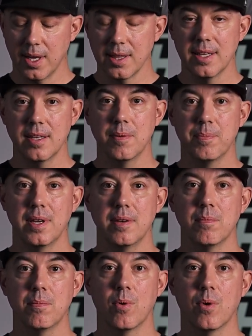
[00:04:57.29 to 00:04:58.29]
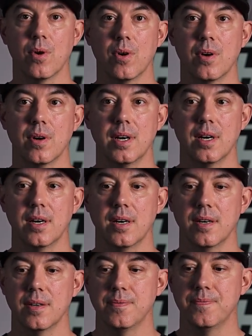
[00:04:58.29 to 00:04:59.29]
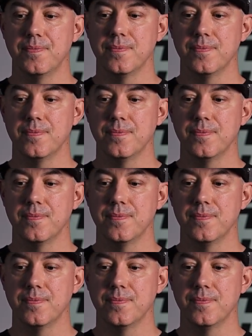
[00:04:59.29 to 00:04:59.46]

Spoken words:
a little bit more